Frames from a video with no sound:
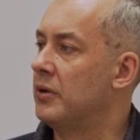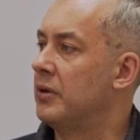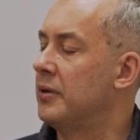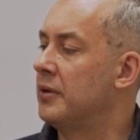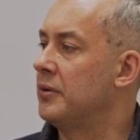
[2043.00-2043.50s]

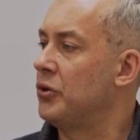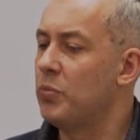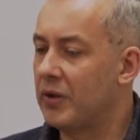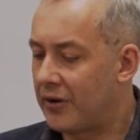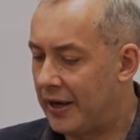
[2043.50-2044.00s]
uh,
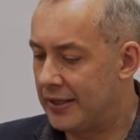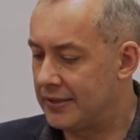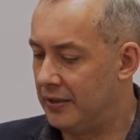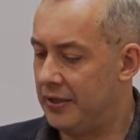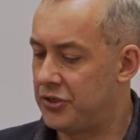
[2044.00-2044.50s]
human
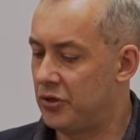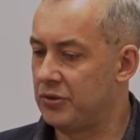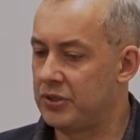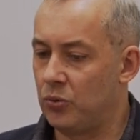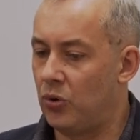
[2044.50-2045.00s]
rights later
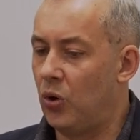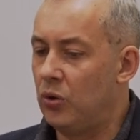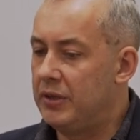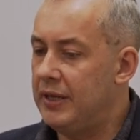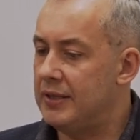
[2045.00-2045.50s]
on. So
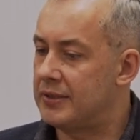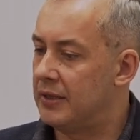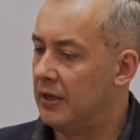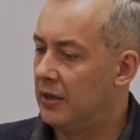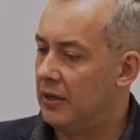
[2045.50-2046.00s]
all
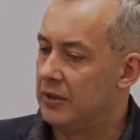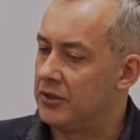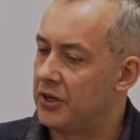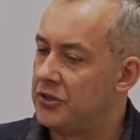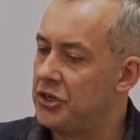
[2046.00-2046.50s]
these
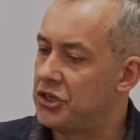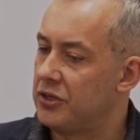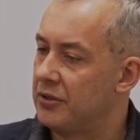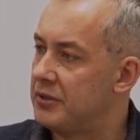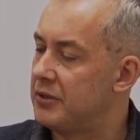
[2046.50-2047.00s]

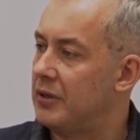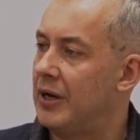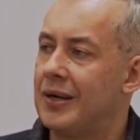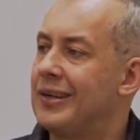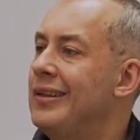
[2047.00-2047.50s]
traditions
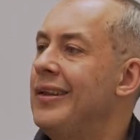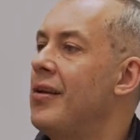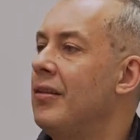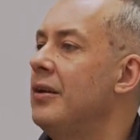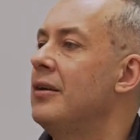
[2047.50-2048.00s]
are
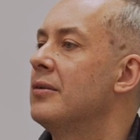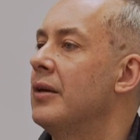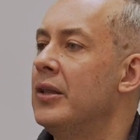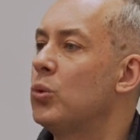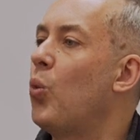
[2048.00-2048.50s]
clearly
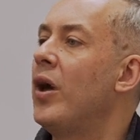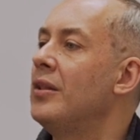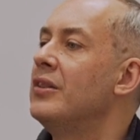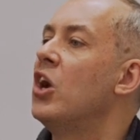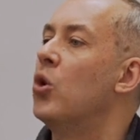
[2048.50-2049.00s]
and
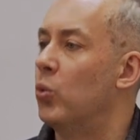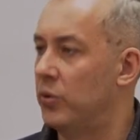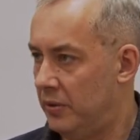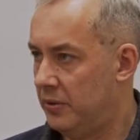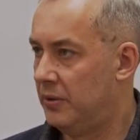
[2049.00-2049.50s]
well known.